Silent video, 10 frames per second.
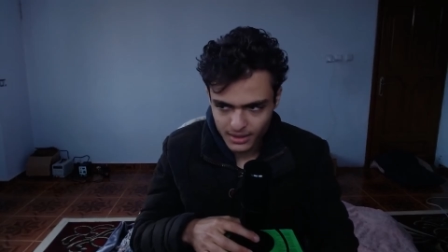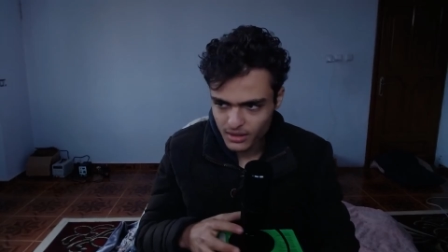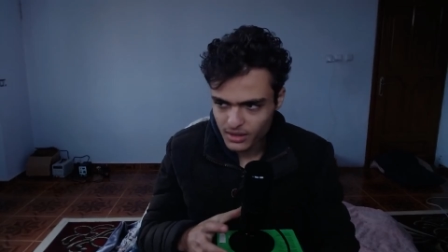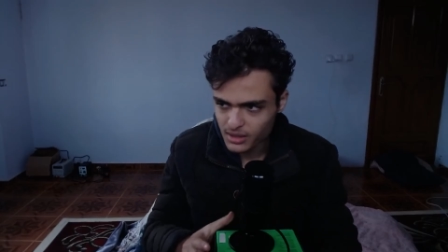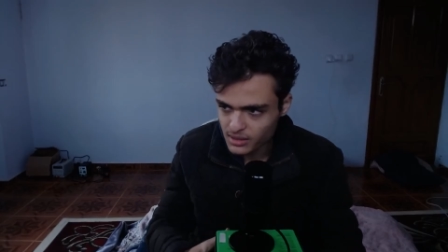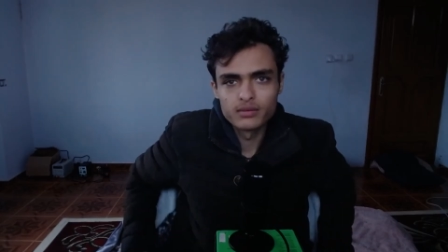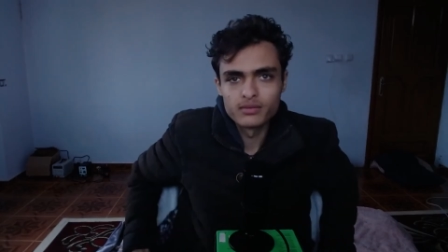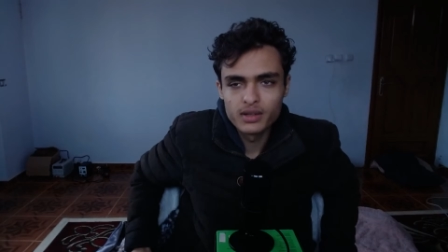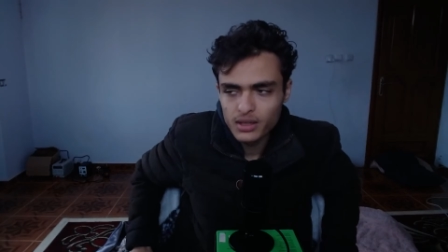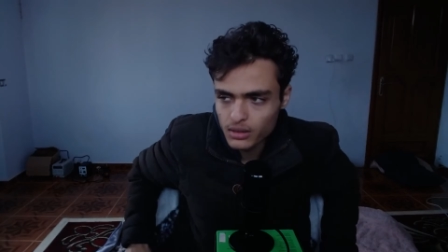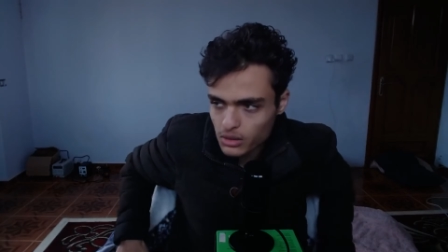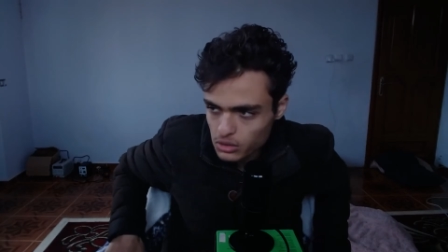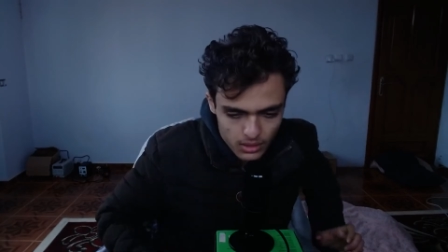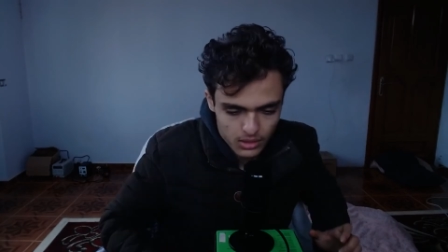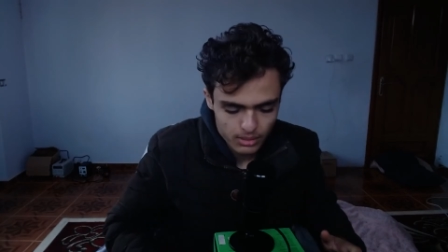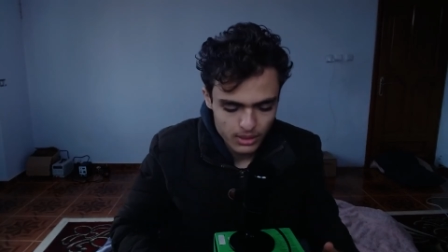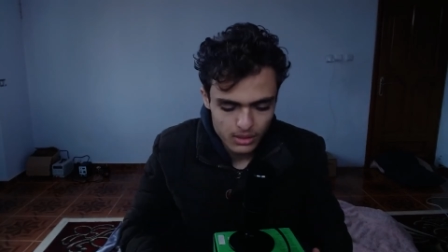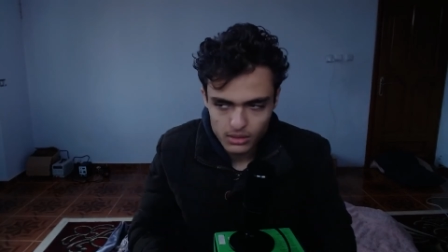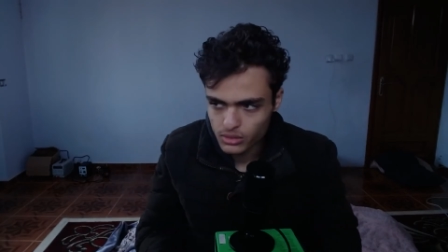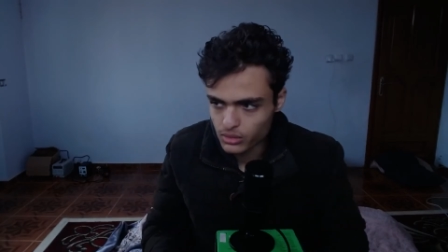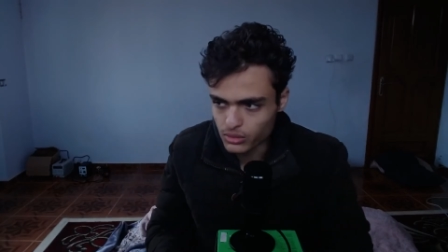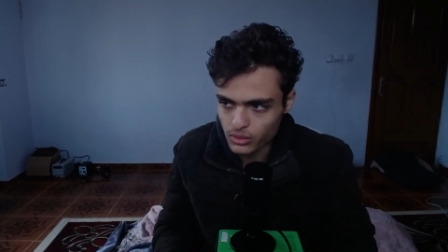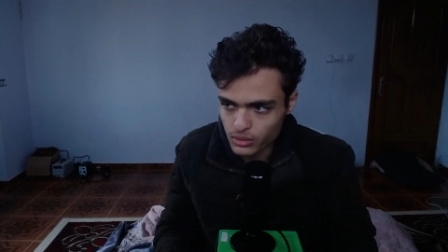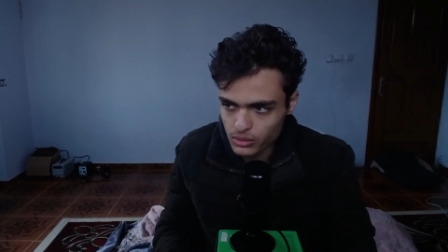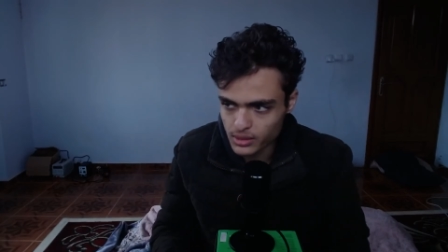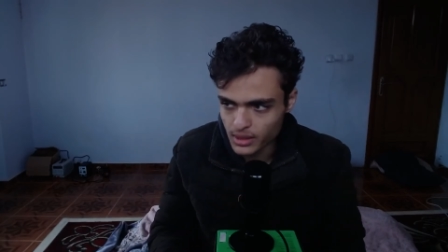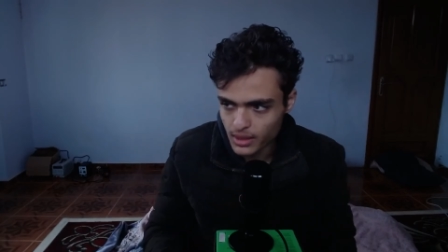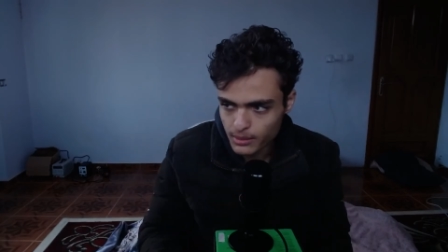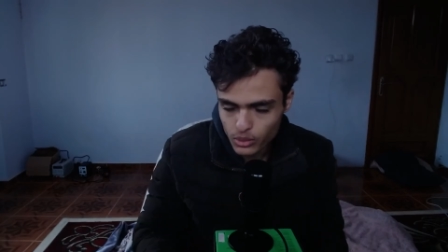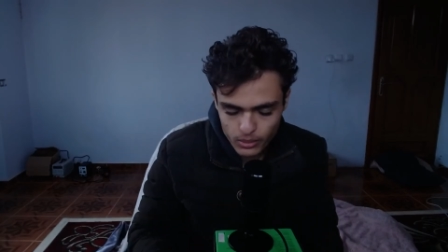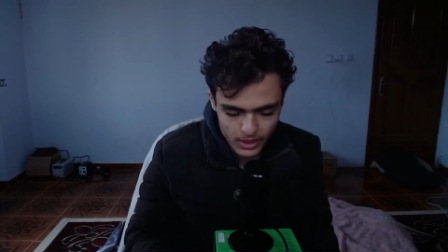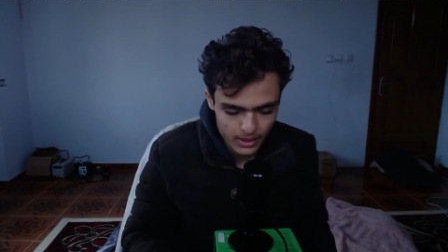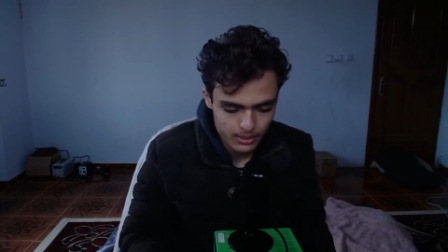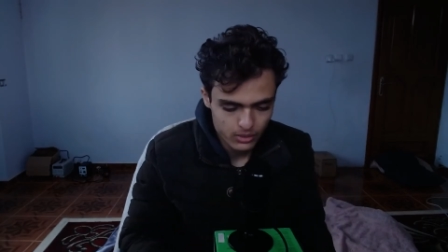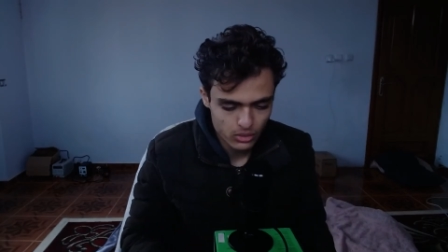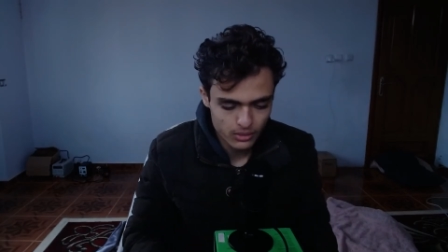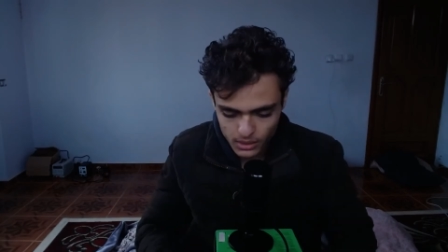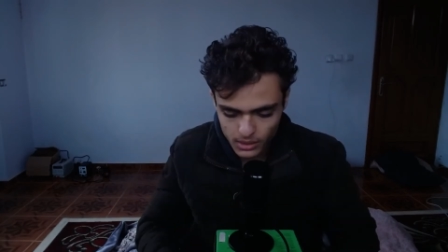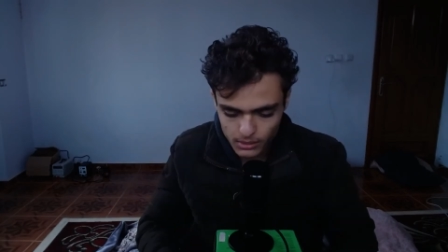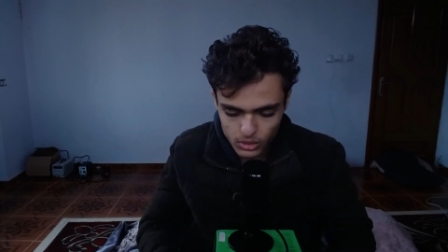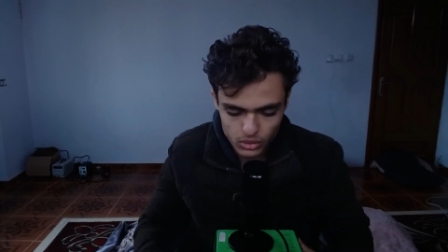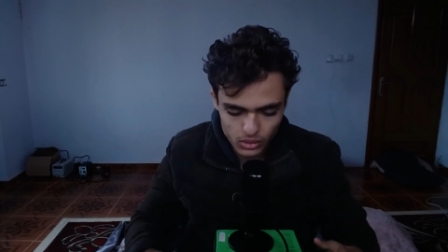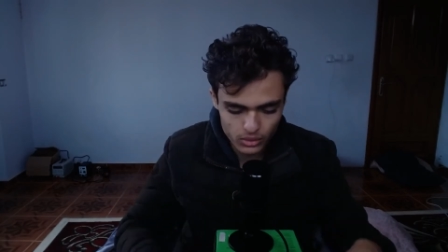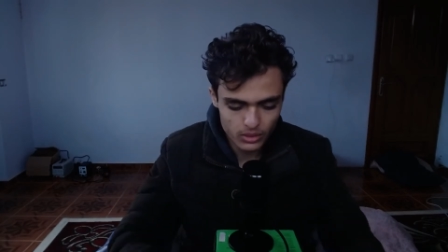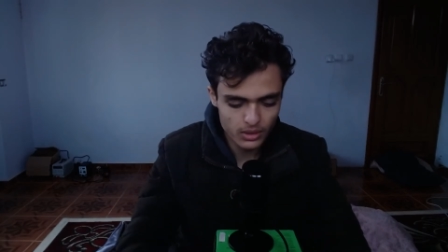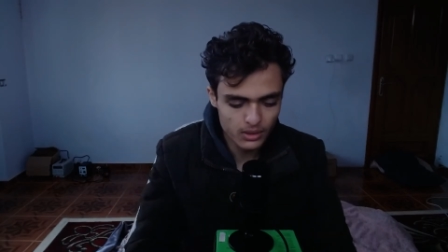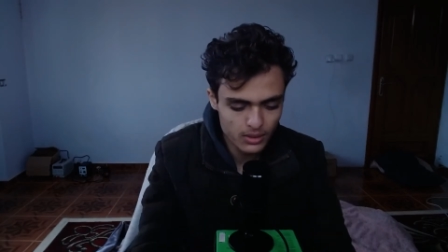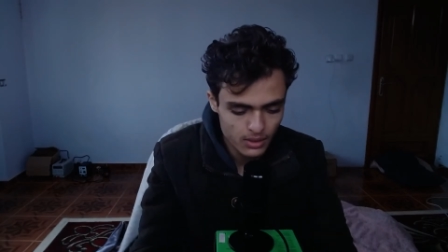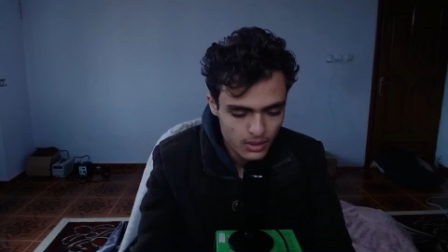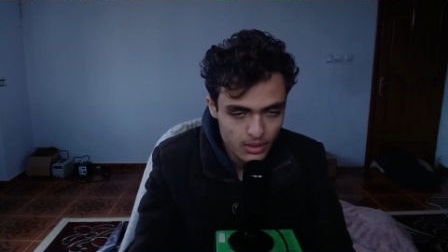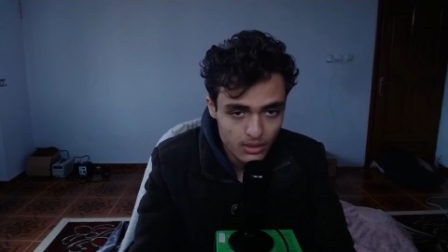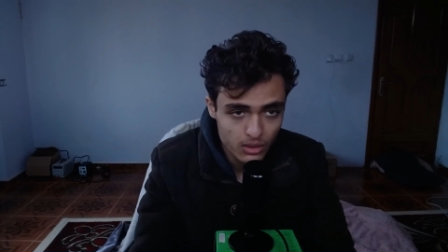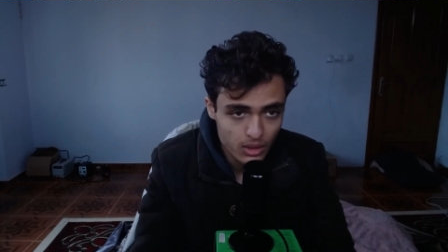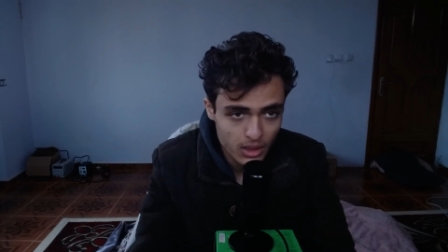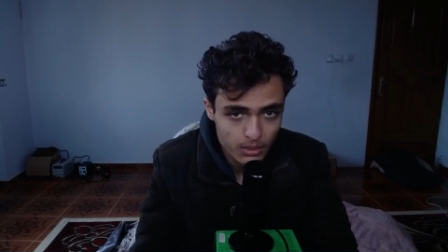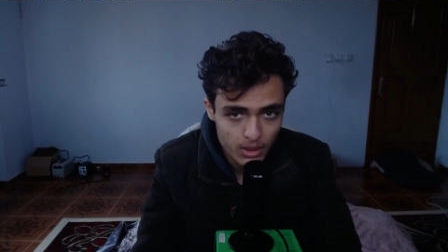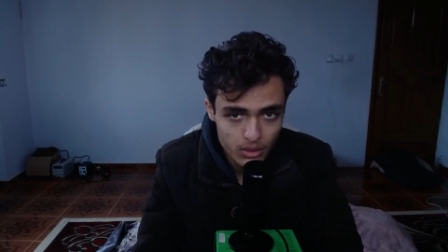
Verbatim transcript: this is very close experience to use a boom arm. So let me show you the typing